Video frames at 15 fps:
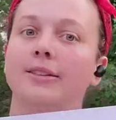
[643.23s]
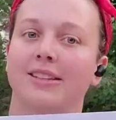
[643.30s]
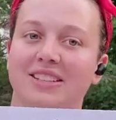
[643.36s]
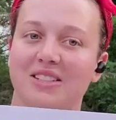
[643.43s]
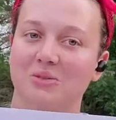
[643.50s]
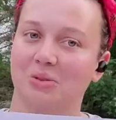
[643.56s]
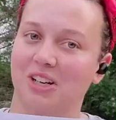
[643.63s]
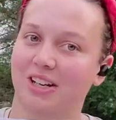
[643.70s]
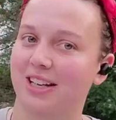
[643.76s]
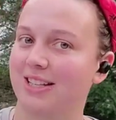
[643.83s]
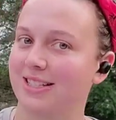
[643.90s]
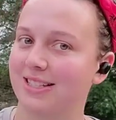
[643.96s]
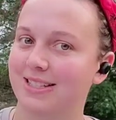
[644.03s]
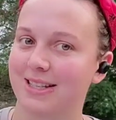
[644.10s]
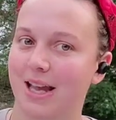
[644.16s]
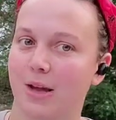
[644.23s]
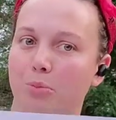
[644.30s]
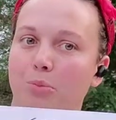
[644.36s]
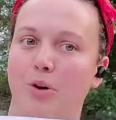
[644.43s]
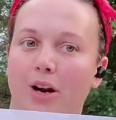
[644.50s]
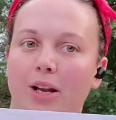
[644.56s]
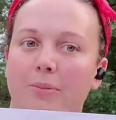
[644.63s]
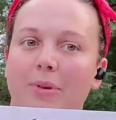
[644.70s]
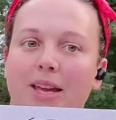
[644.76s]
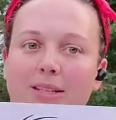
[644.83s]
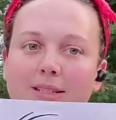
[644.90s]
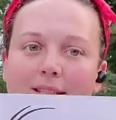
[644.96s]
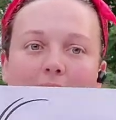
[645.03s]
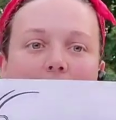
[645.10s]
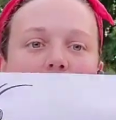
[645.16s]
that's where he gets his name praying
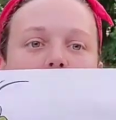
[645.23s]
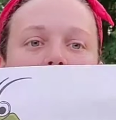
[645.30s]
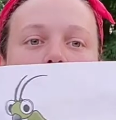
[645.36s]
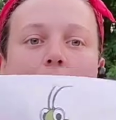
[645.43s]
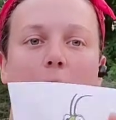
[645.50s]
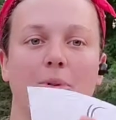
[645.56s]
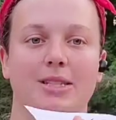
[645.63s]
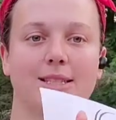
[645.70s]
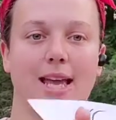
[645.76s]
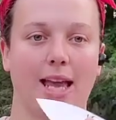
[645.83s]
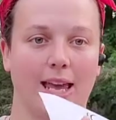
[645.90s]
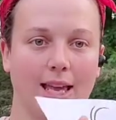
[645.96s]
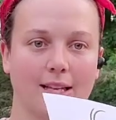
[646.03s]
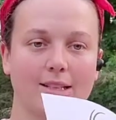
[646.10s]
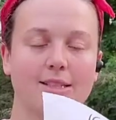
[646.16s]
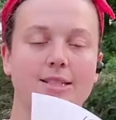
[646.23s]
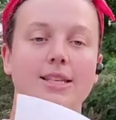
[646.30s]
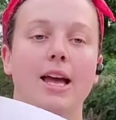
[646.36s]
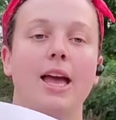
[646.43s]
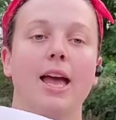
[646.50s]
mantis is from his hands